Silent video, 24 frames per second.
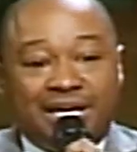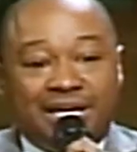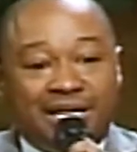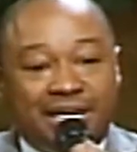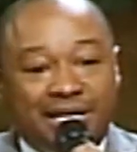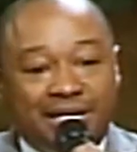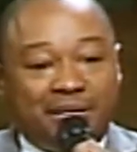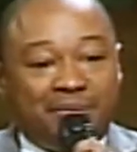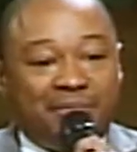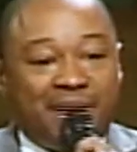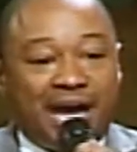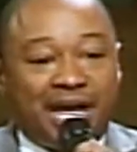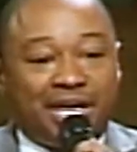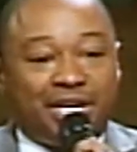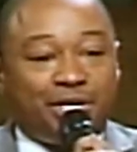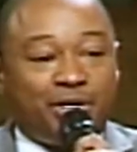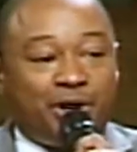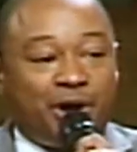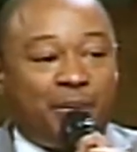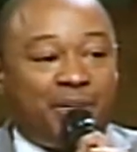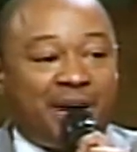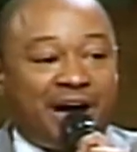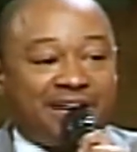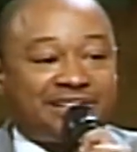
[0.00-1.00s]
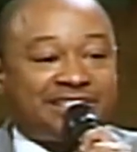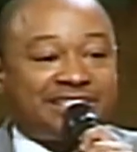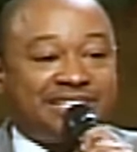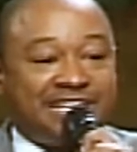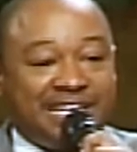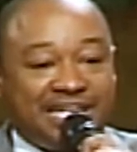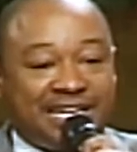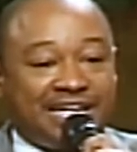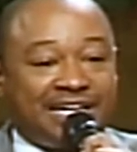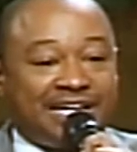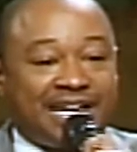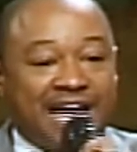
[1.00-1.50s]
Anybody know about
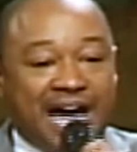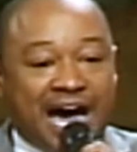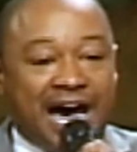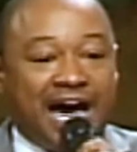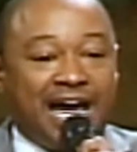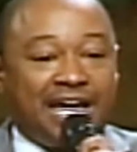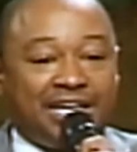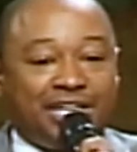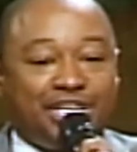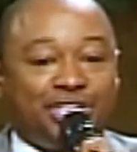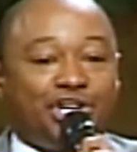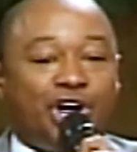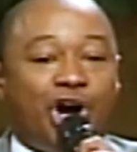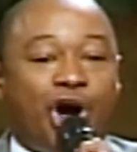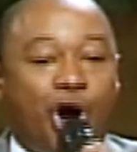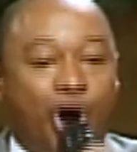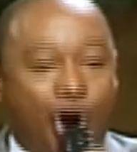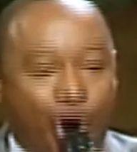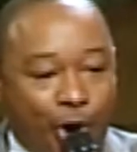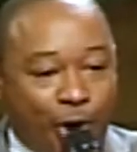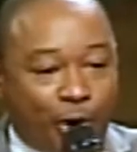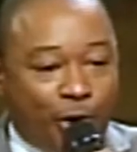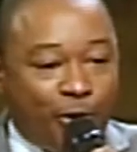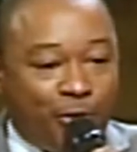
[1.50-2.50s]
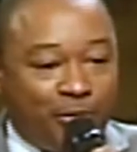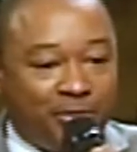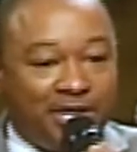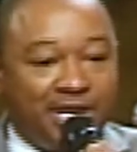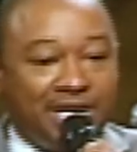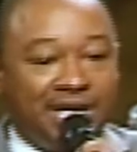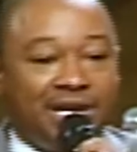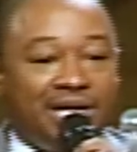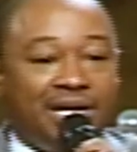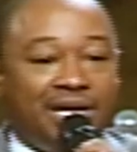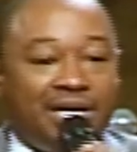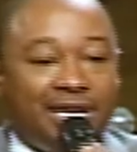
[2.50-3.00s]
seeking God in your home?
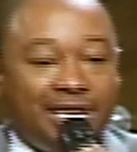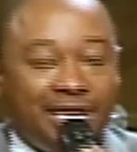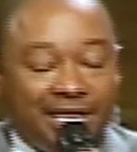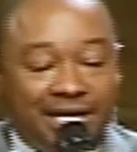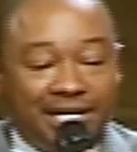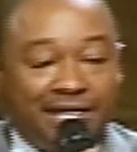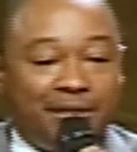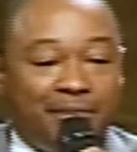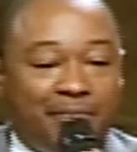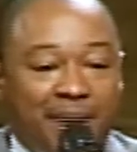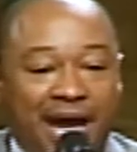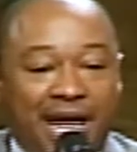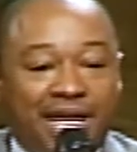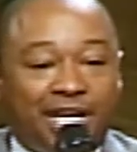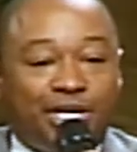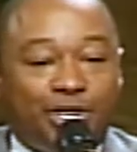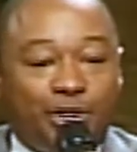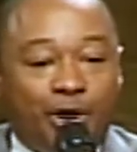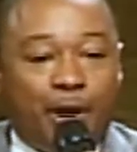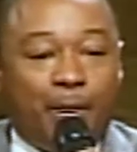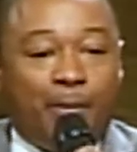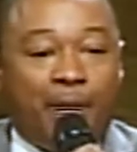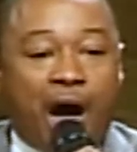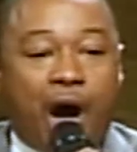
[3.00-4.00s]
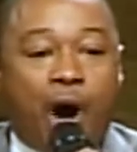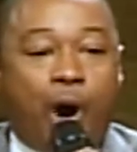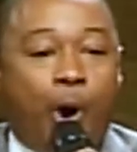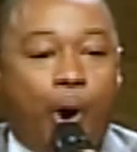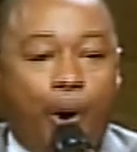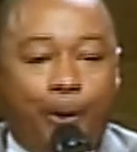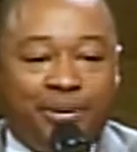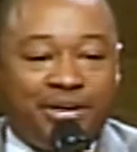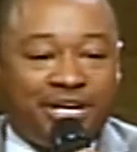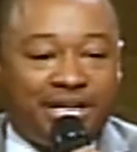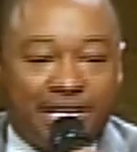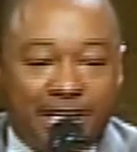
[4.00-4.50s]
Anybody know about
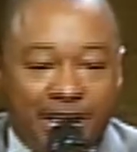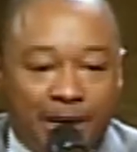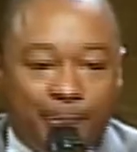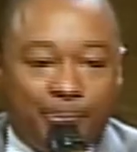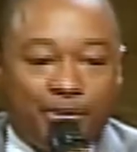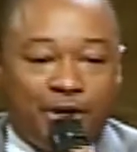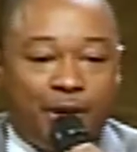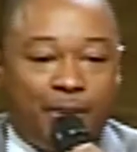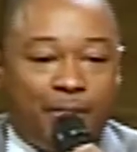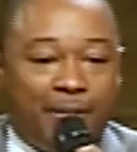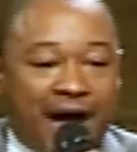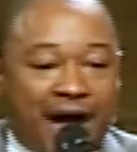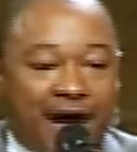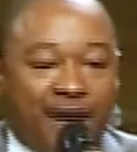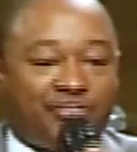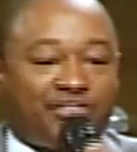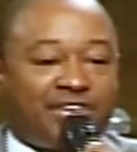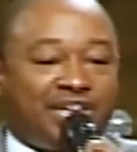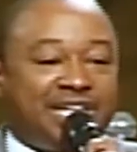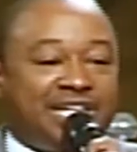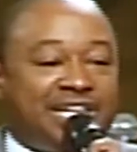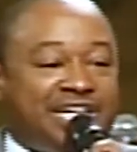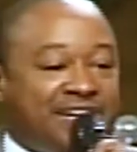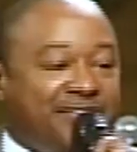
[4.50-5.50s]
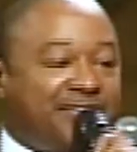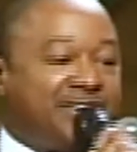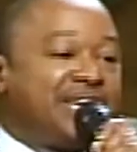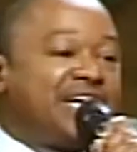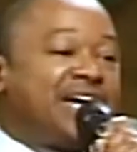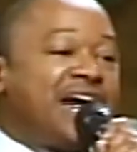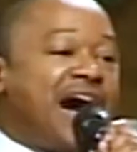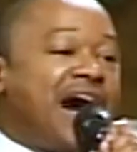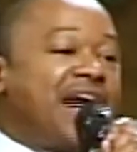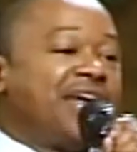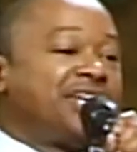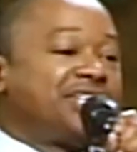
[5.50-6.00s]
opening up your mouth and giving
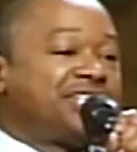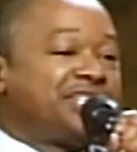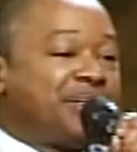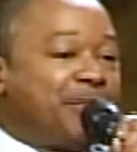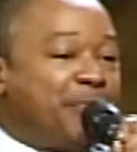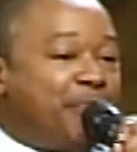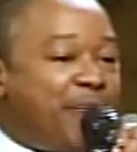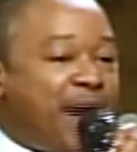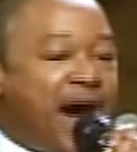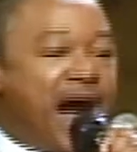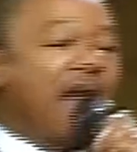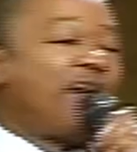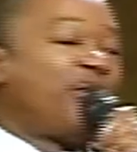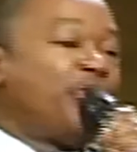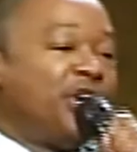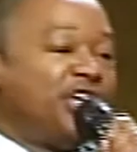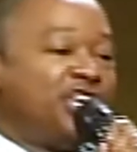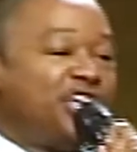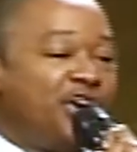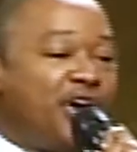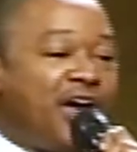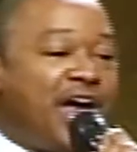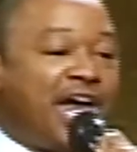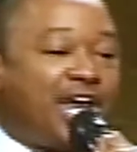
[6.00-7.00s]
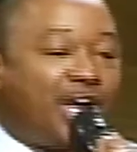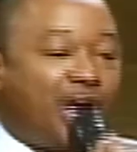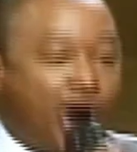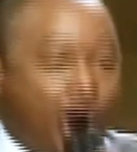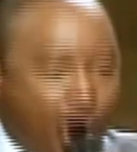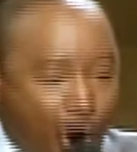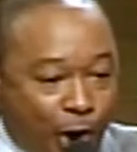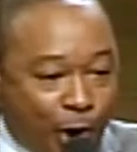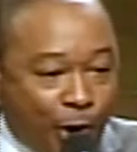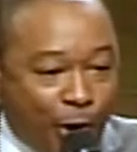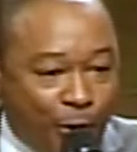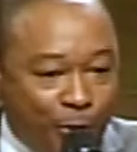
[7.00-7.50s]
God a shabak when you're at
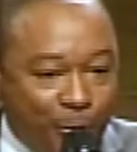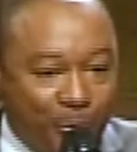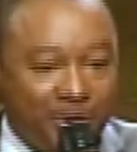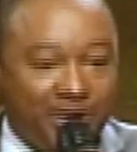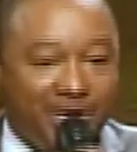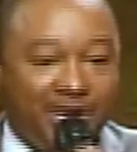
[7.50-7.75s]
home?